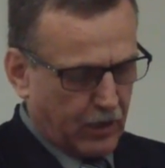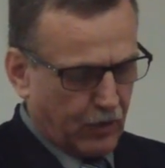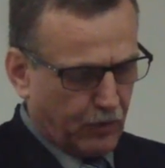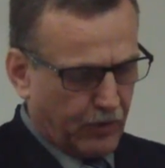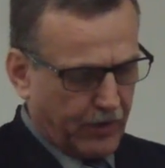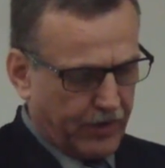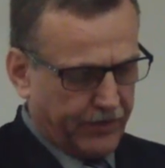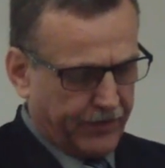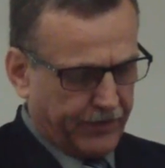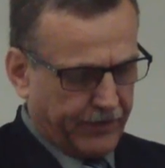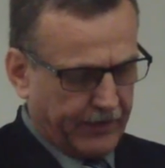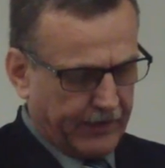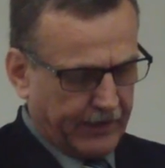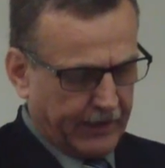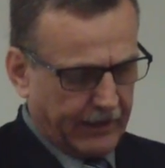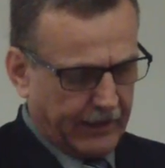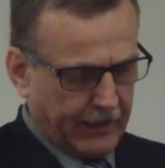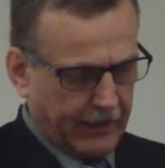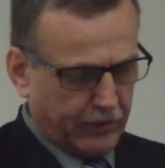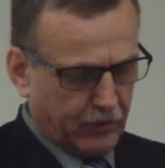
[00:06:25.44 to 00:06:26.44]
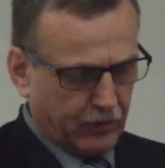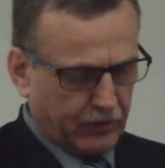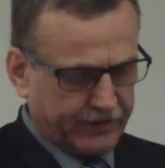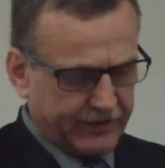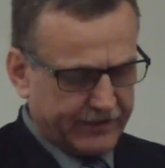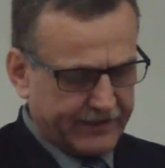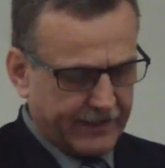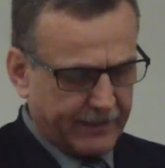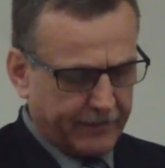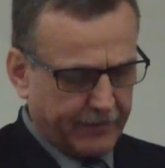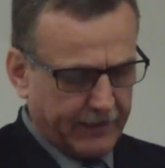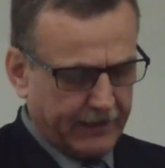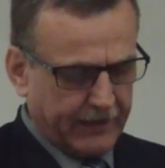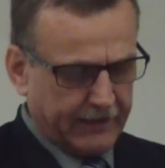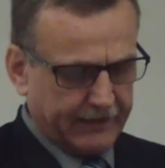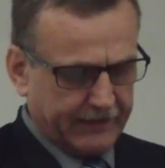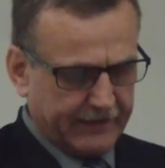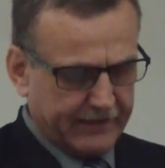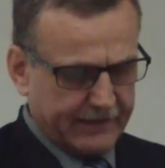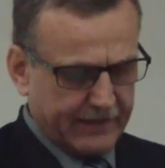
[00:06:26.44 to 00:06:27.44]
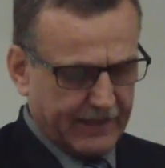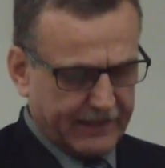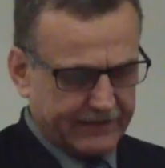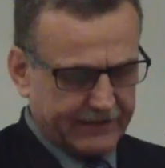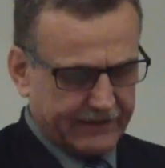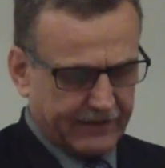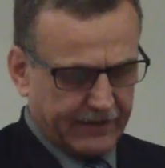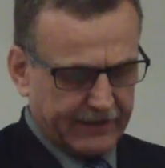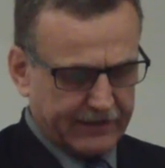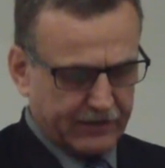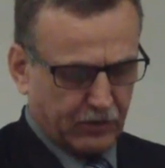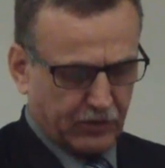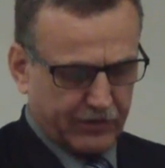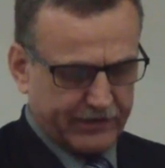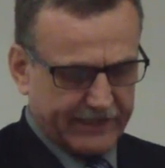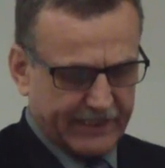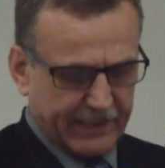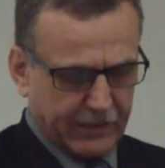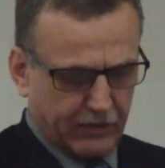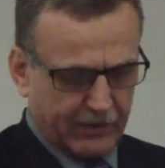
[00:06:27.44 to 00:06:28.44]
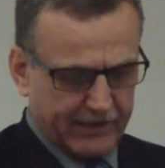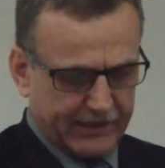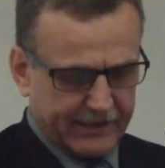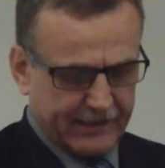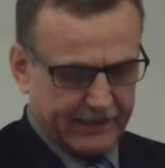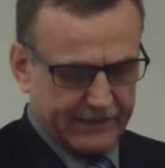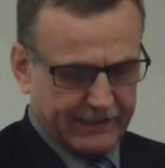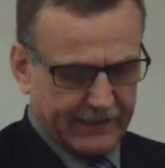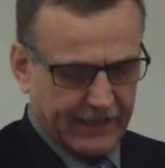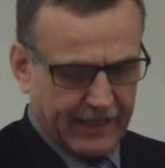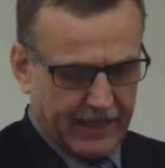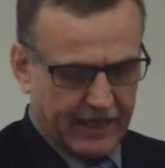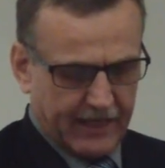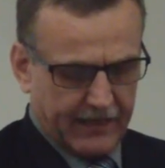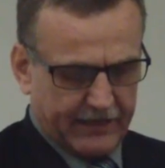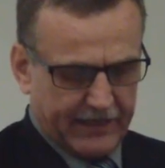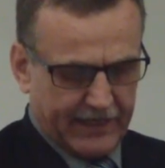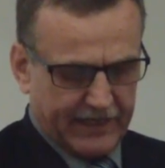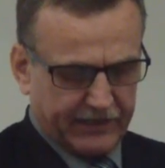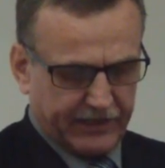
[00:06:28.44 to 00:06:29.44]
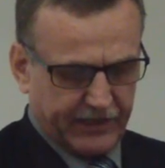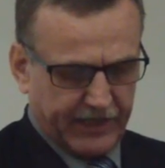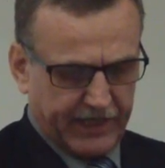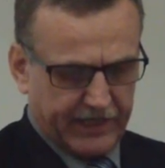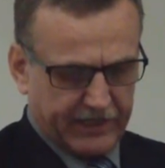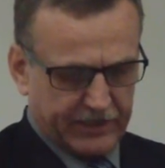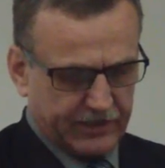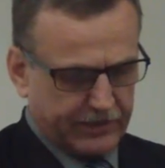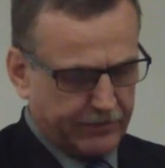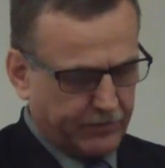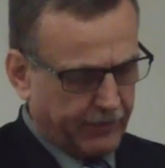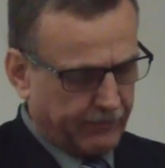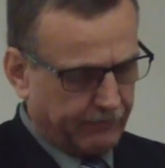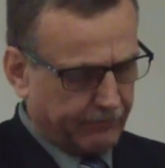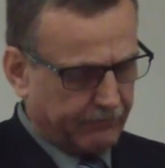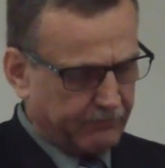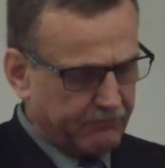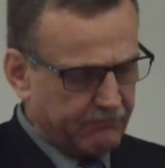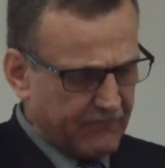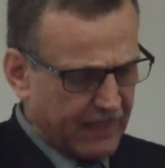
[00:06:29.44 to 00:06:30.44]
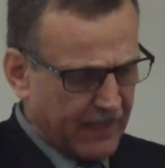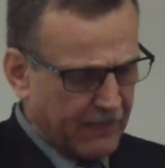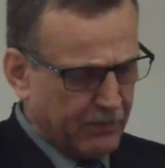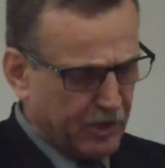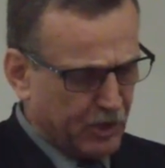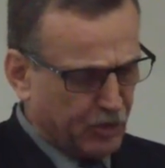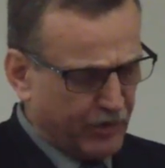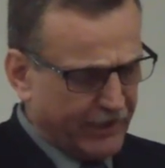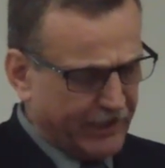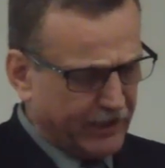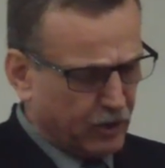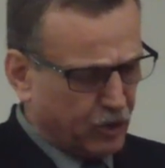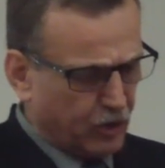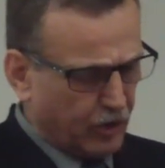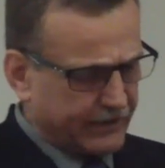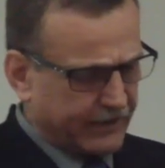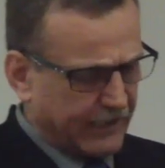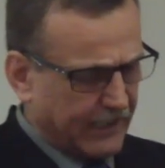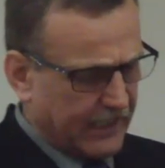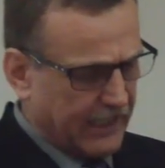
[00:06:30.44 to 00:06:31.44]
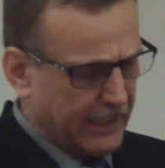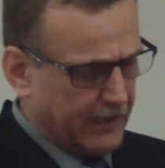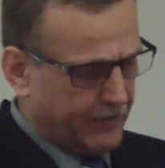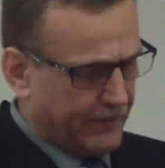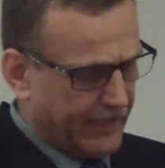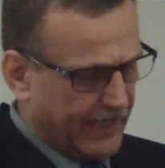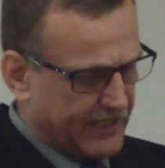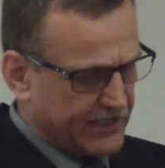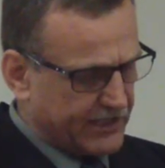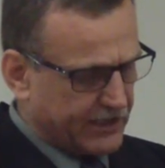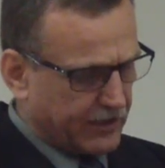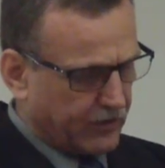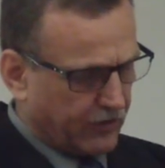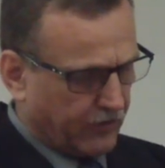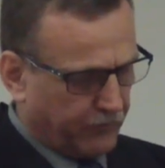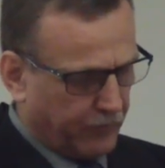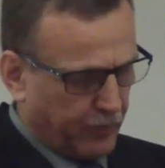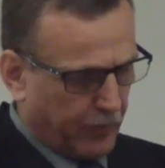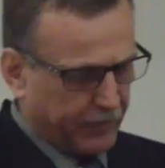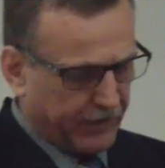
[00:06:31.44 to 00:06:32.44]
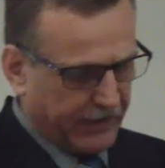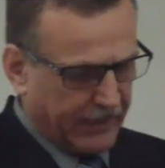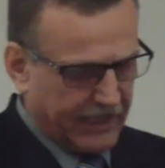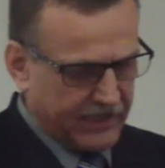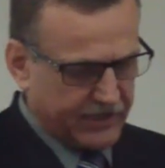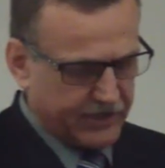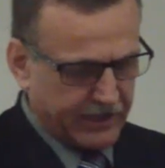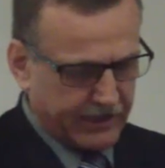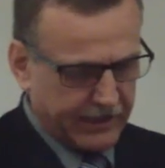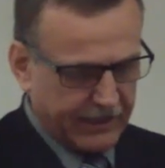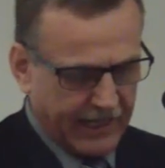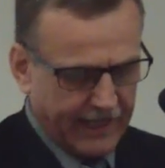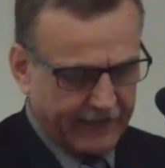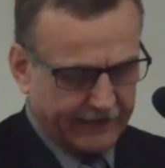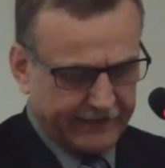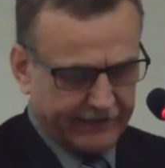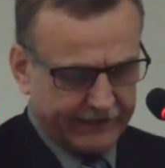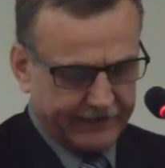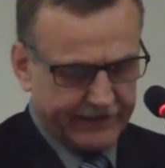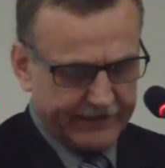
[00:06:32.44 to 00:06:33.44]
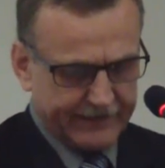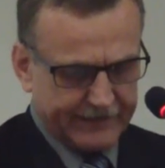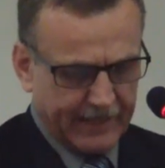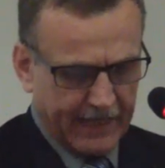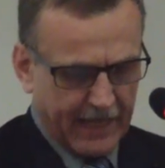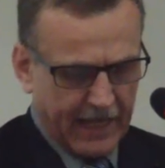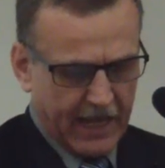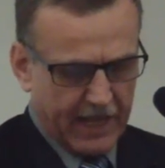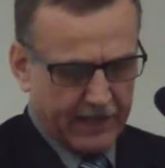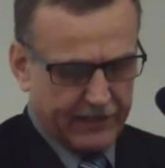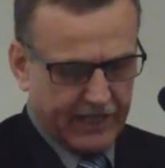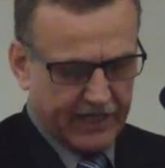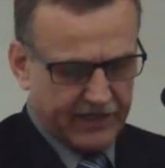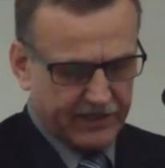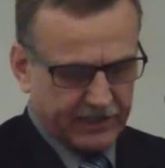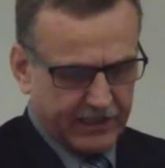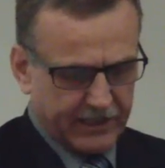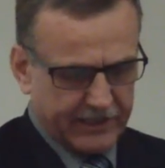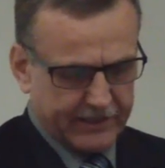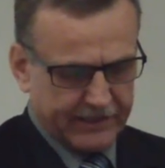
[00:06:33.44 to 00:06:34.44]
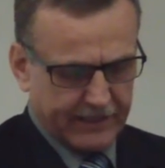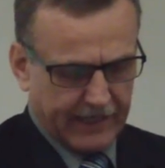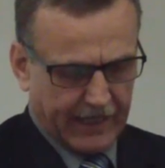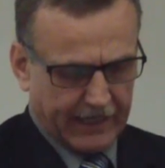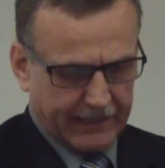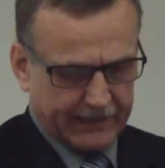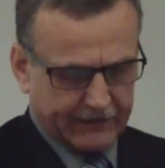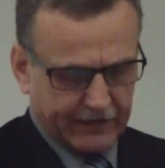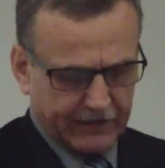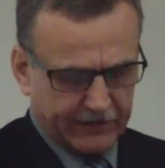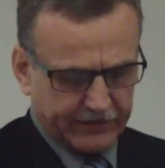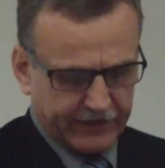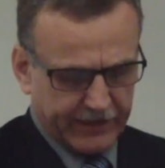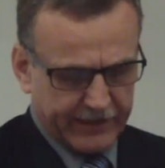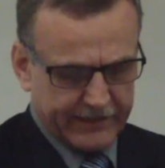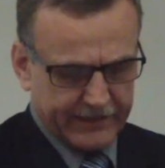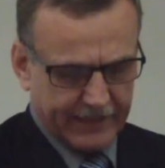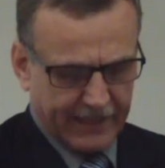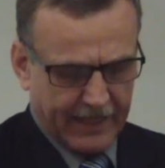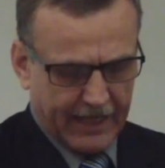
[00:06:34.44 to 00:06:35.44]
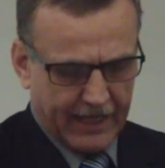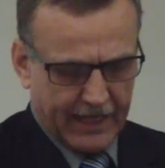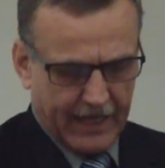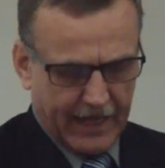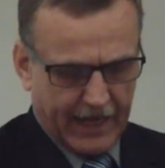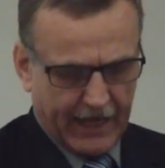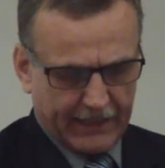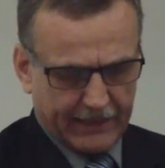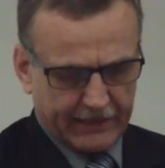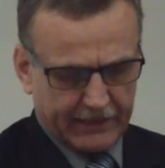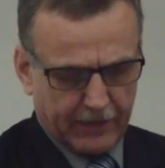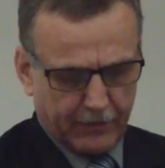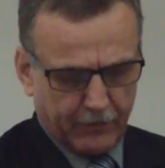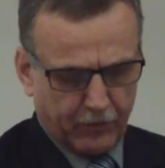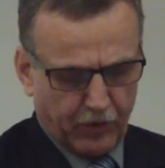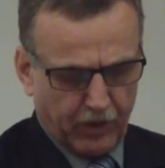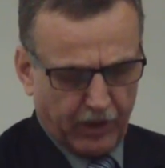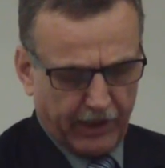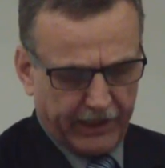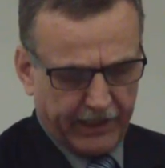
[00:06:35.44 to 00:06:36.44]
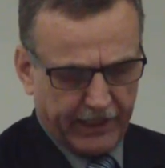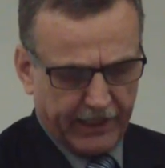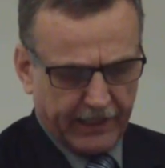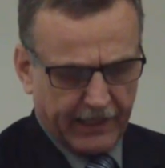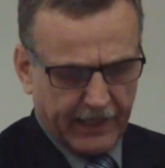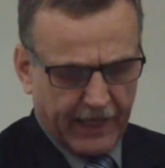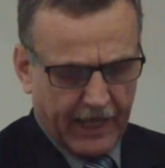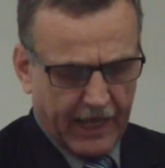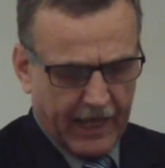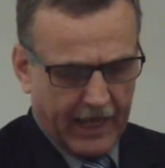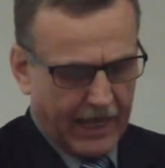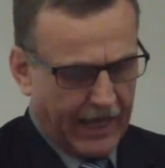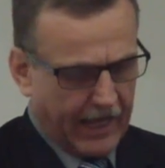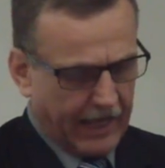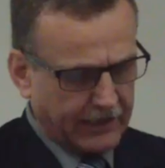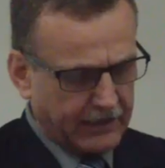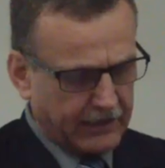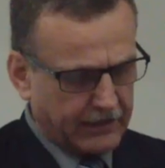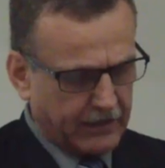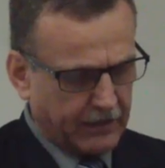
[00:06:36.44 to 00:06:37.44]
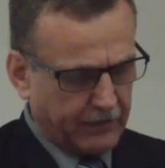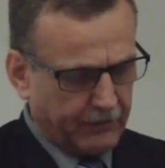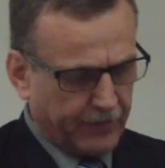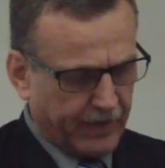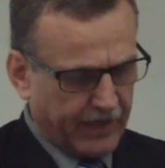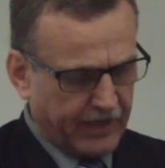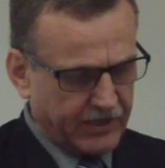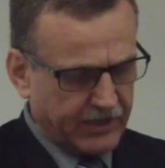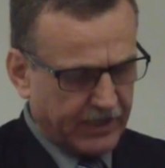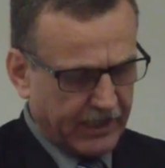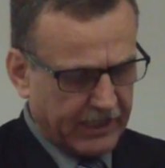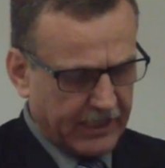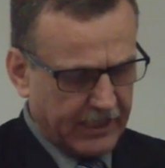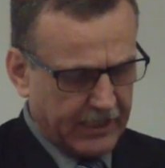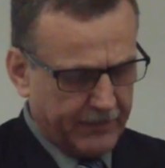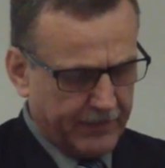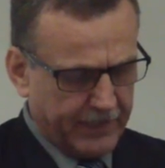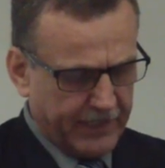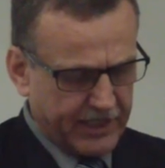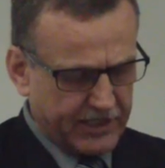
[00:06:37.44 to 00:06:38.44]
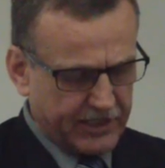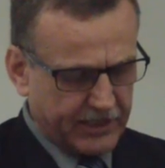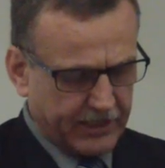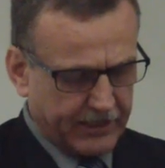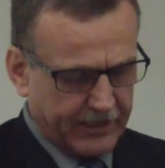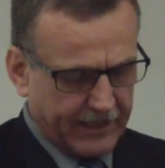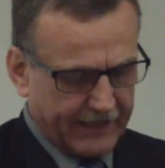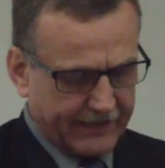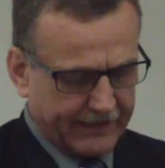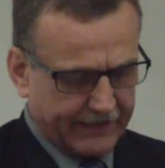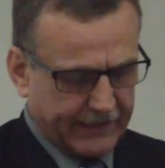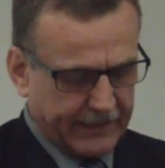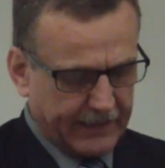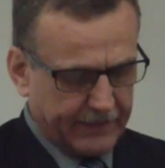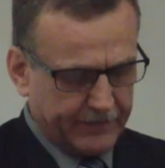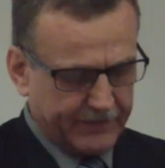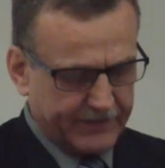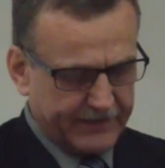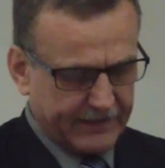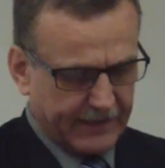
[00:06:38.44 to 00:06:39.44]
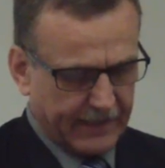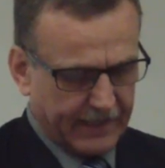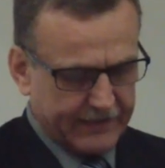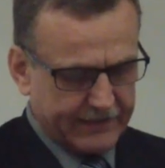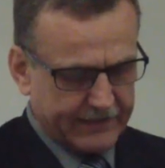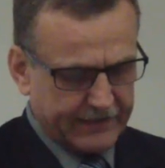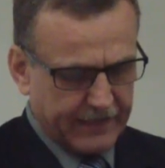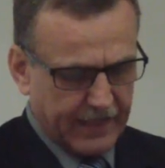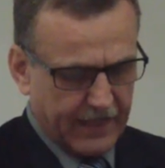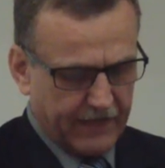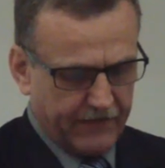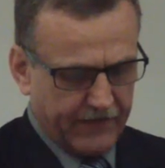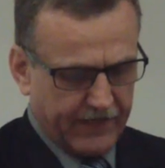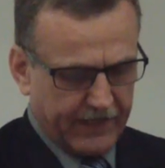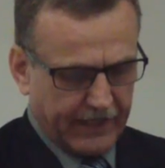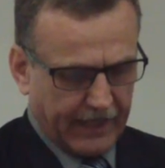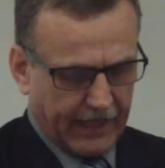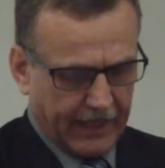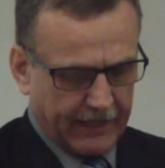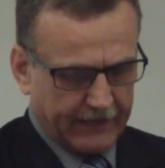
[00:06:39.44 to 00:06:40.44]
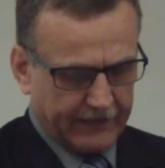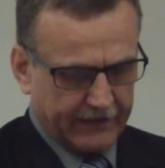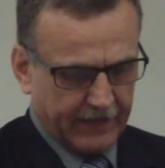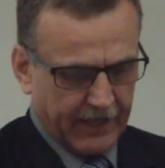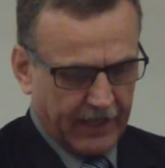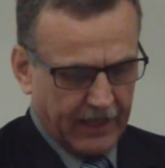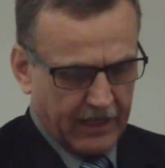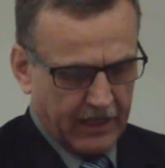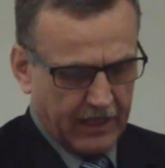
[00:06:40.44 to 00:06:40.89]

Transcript: with noticeable disastrous consequences that range between total elimination of population entities, nations, and countries, and bullying and partial elimination that keeps enslaving and